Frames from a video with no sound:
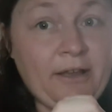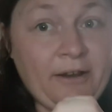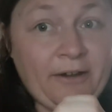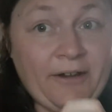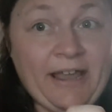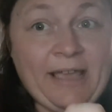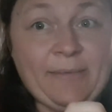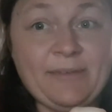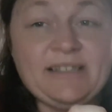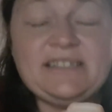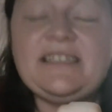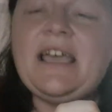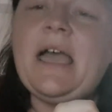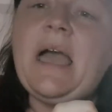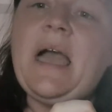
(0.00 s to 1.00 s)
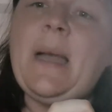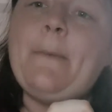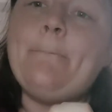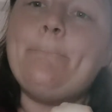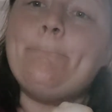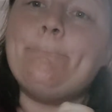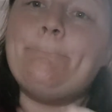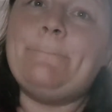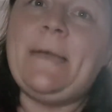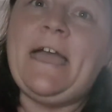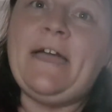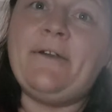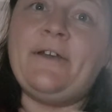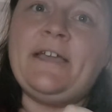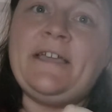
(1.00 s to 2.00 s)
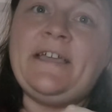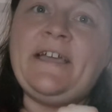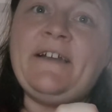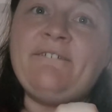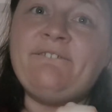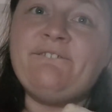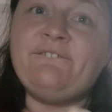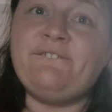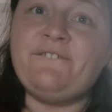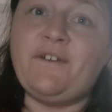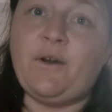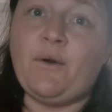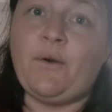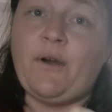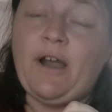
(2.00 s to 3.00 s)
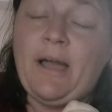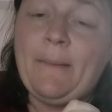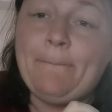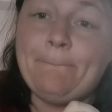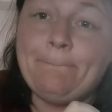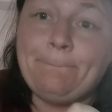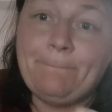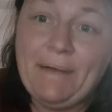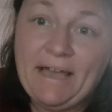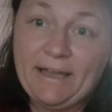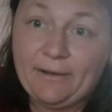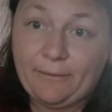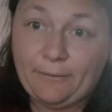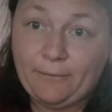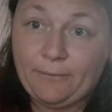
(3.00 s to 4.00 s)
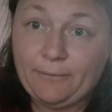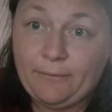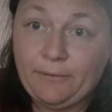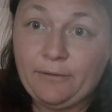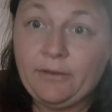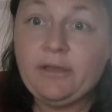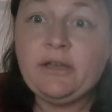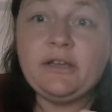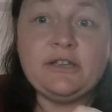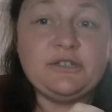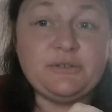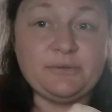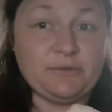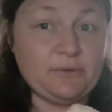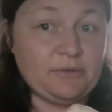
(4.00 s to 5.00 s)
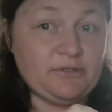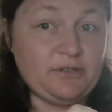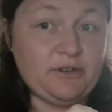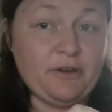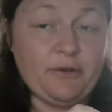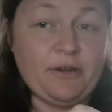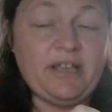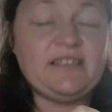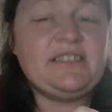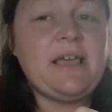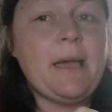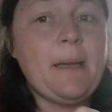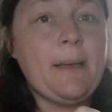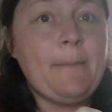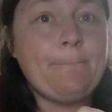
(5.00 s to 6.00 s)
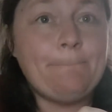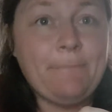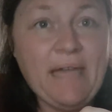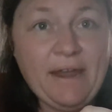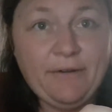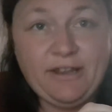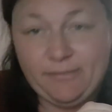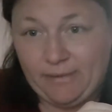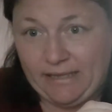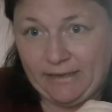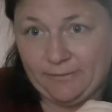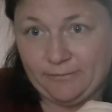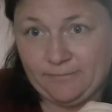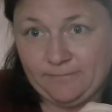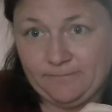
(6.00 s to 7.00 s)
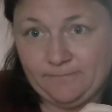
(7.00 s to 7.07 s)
her name is Mary Flora Bell. She was also known as Mary Bell.